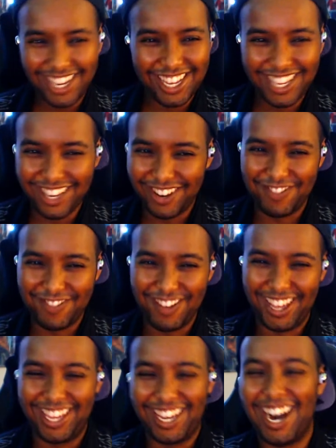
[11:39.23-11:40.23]
Oh
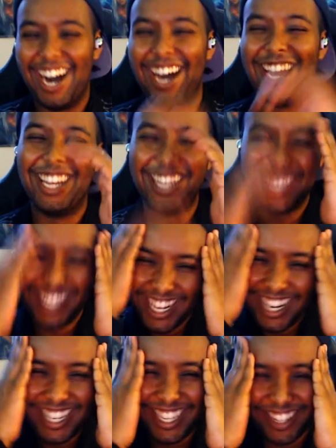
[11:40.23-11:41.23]
my god!
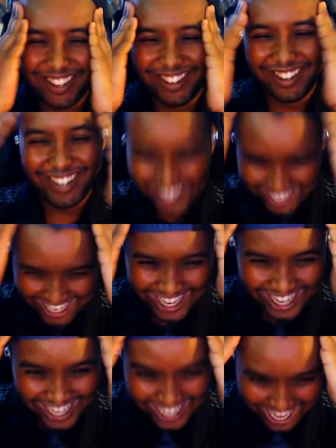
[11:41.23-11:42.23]
Dude!
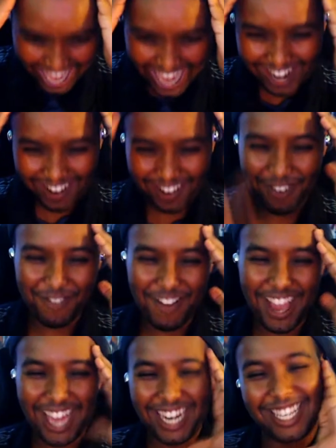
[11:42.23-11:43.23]
Cat girl
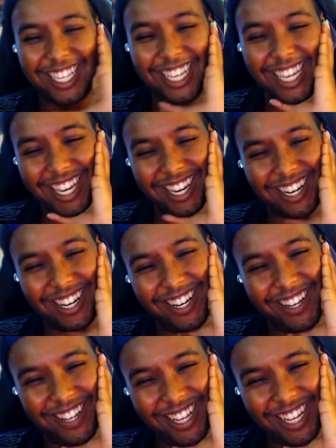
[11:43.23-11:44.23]
fantasy!
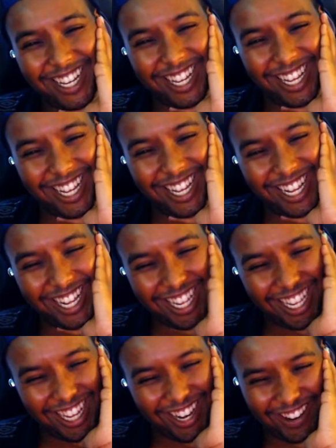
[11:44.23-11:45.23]

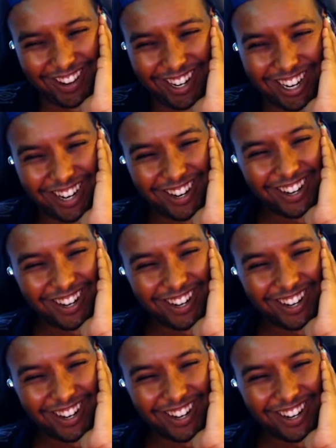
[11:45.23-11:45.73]
Oh no!